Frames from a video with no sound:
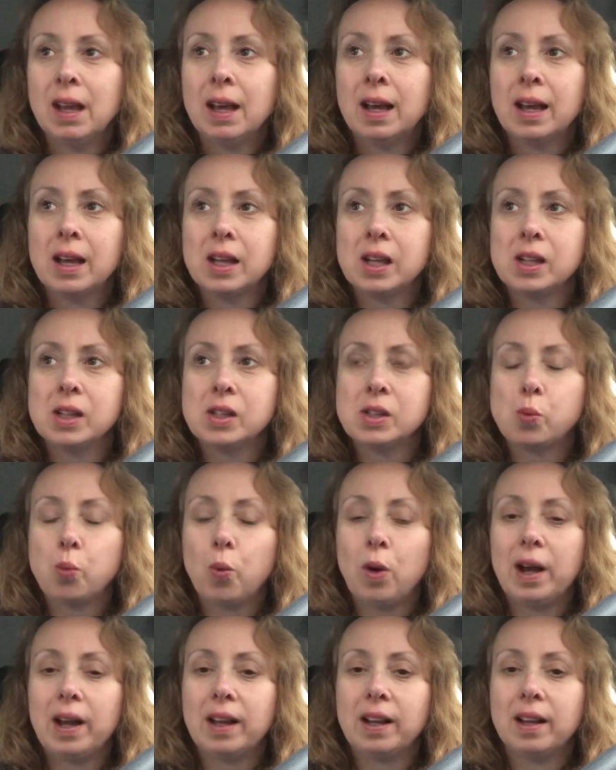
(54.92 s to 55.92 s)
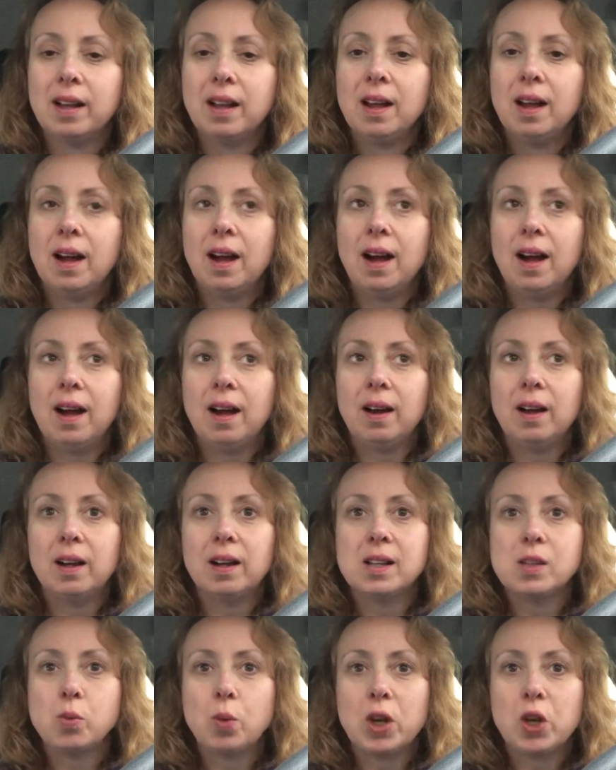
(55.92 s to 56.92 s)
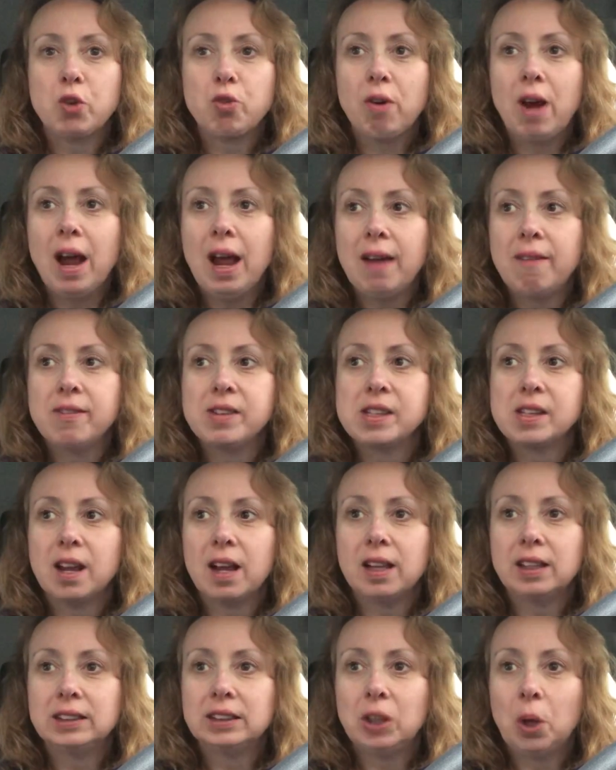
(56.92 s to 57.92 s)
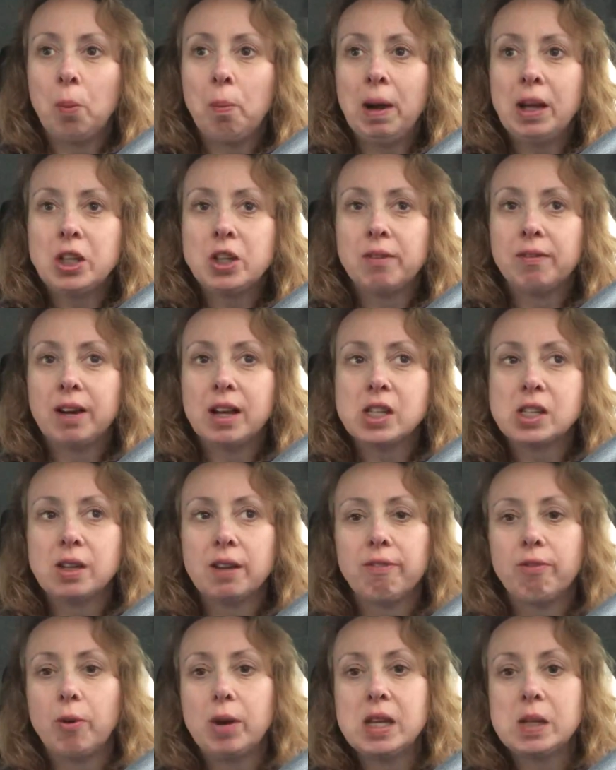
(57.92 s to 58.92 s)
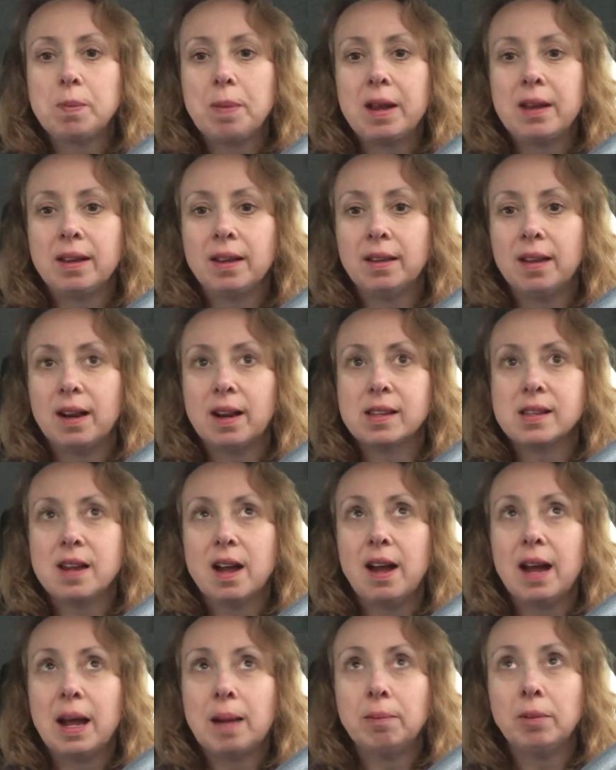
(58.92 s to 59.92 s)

is what drives so much of us. If we spend a lot of time